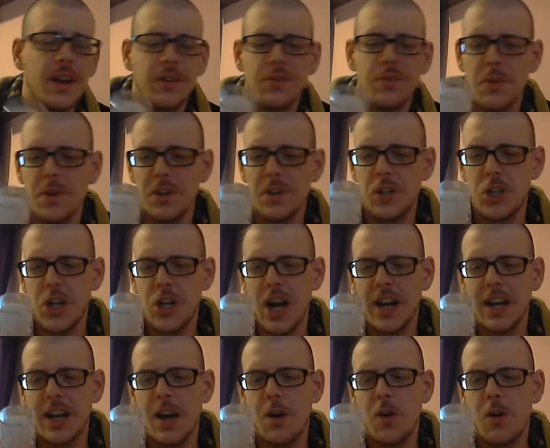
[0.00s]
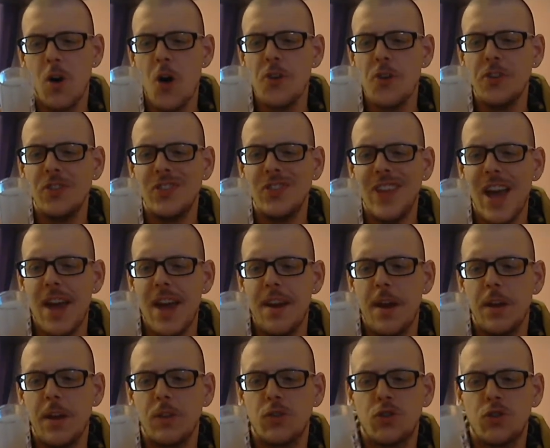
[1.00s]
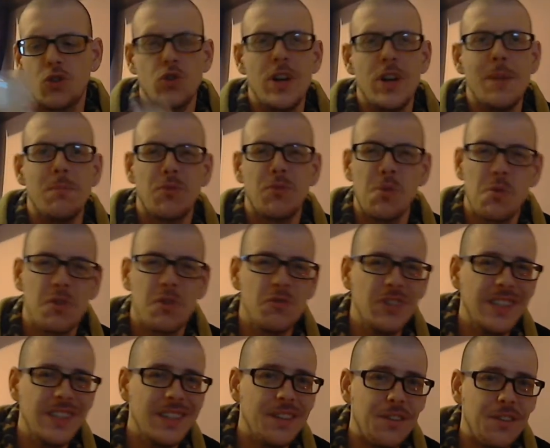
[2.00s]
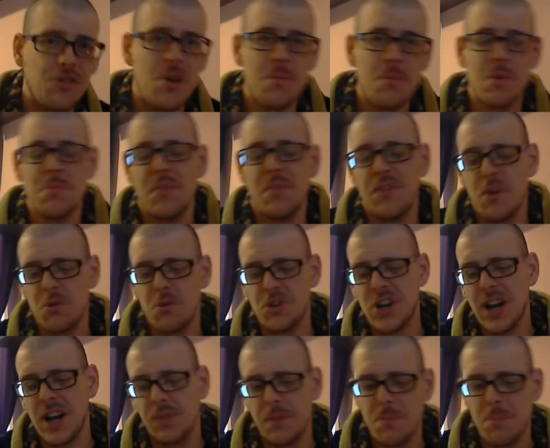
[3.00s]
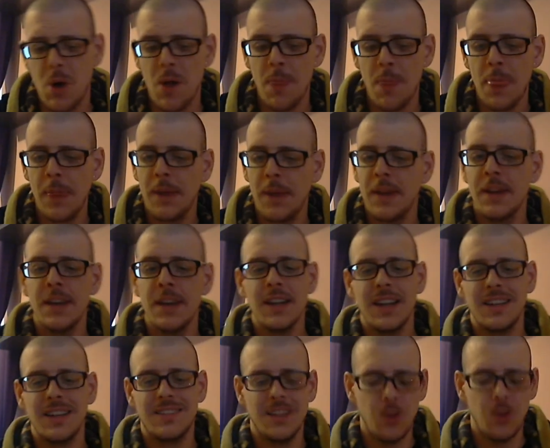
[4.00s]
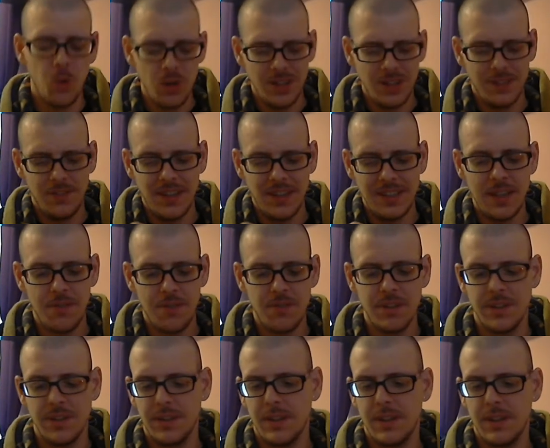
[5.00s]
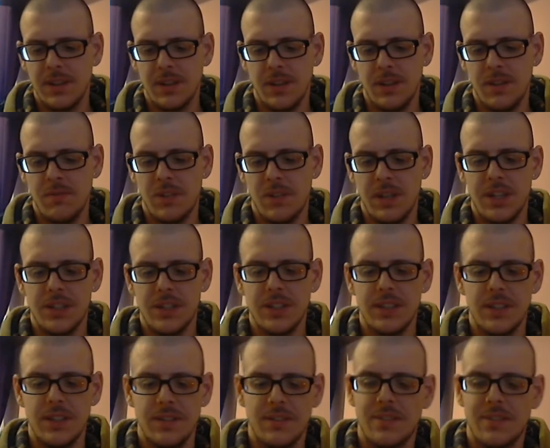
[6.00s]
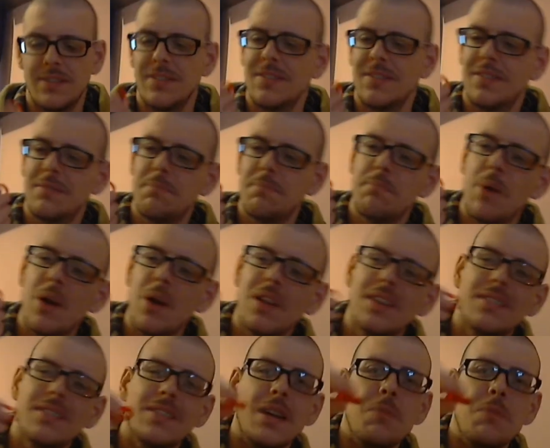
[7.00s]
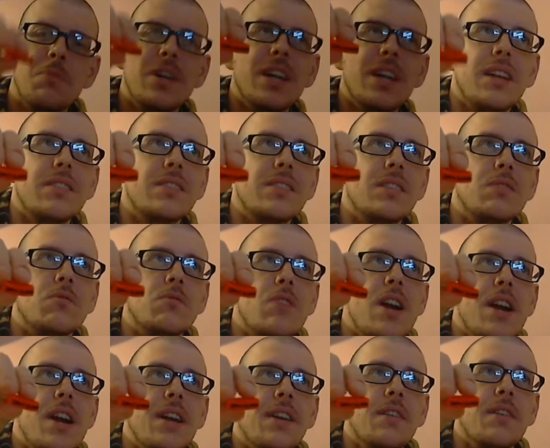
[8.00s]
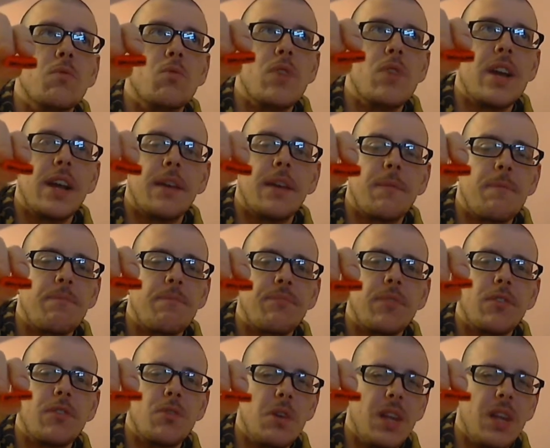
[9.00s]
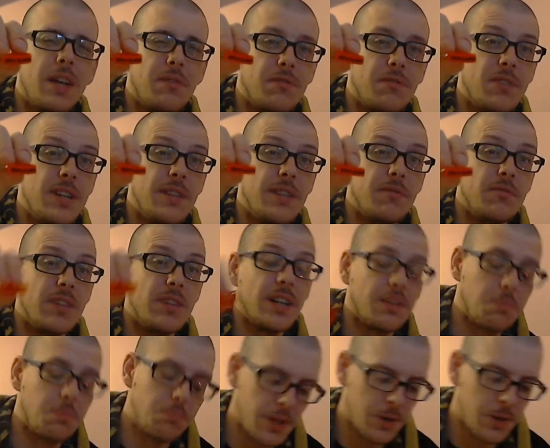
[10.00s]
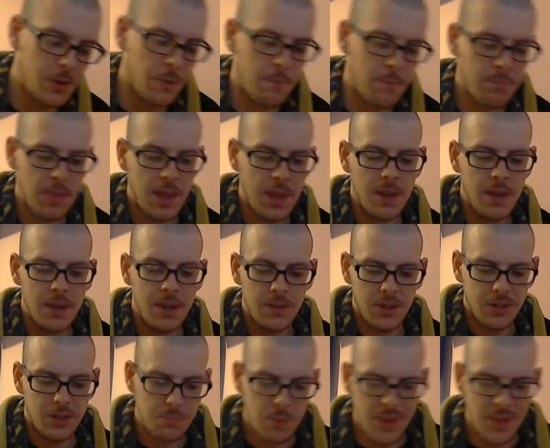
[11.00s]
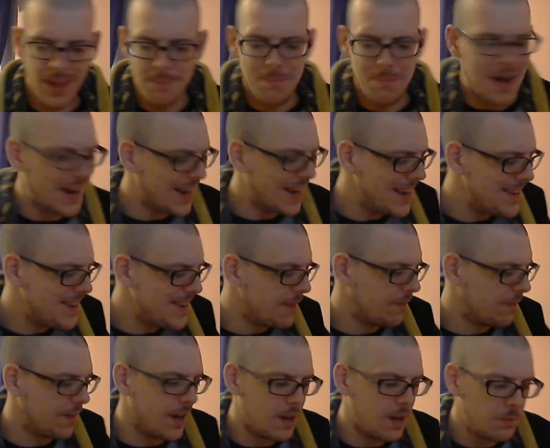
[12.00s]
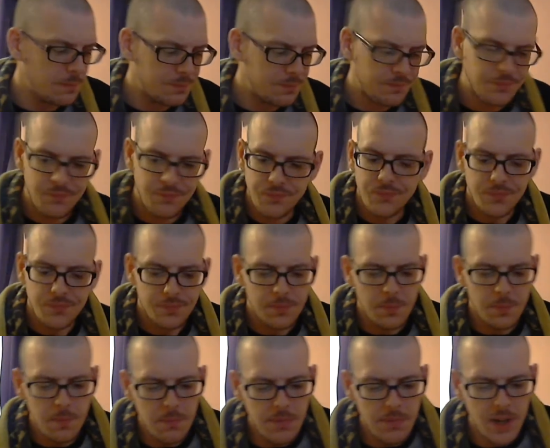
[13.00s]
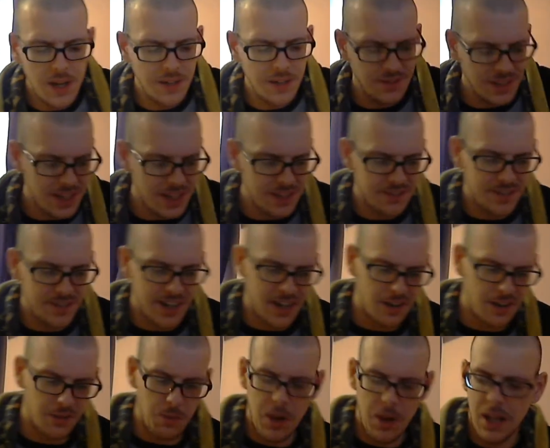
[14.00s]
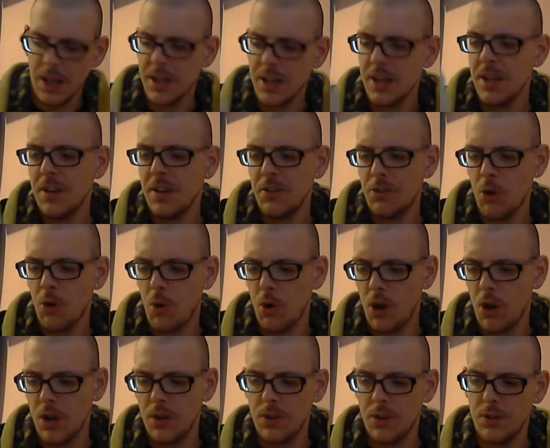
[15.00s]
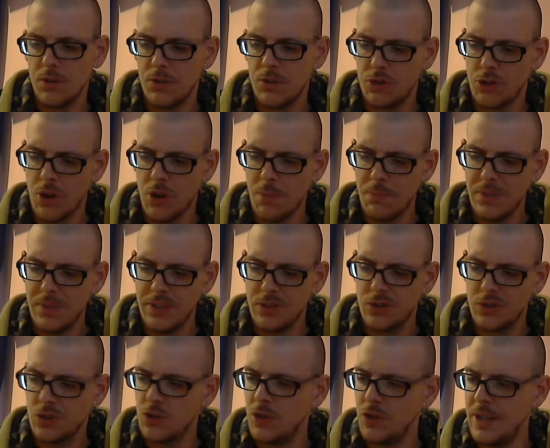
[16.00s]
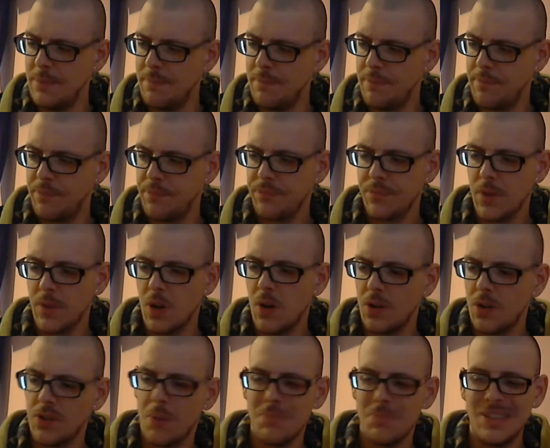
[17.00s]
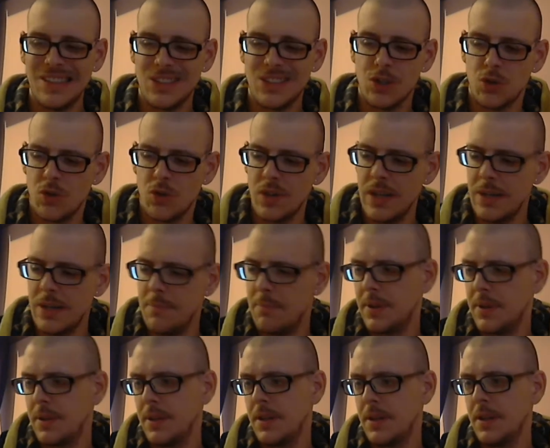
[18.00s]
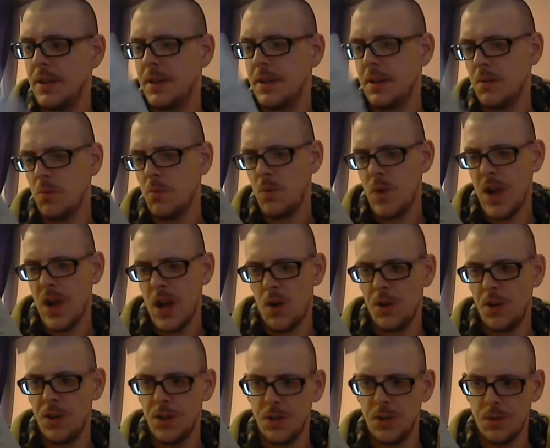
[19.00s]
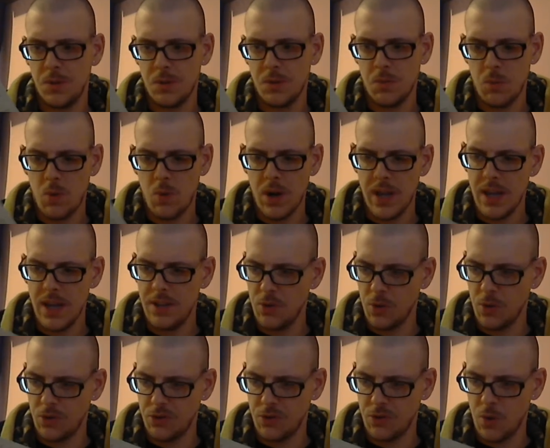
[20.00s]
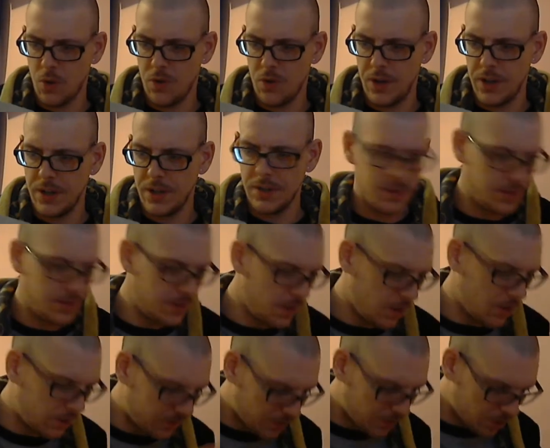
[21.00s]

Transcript: so we're going to check out Undead Scream. So we're going to read the description before we check out the bottle. Like I said, the only thing different in relation to this bottle this time, we get a nice little red ring. So we've got like three different rings. Pretty cool. Let's just put that back in there for now. And you still get the sticker as well. So, Zombie Scream, or Zombie's Cream, where are you? What is your story? Or is it